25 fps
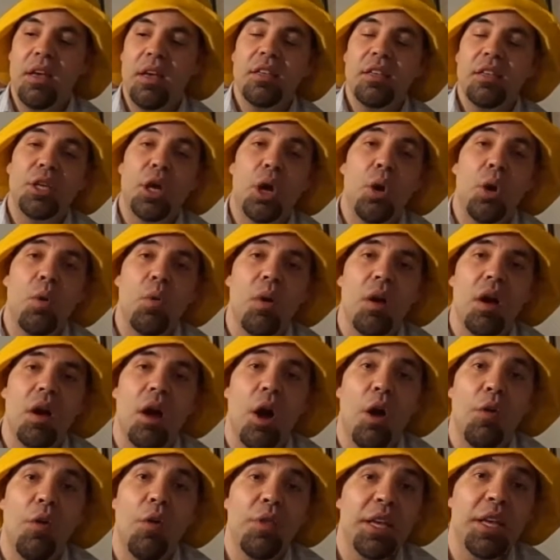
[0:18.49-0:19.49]
So
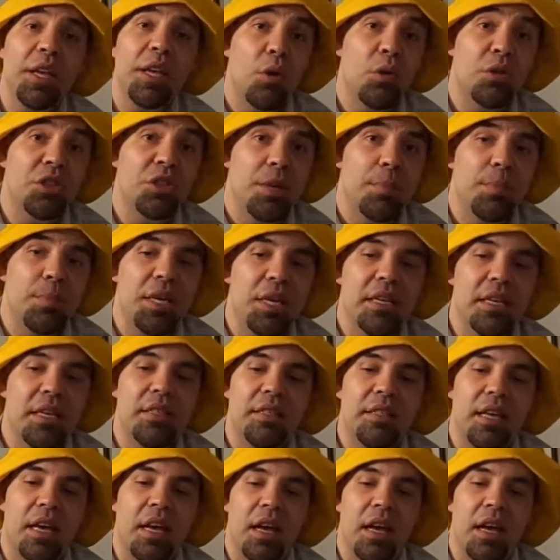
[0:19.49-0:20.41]
hopefully you know who Jimmy is.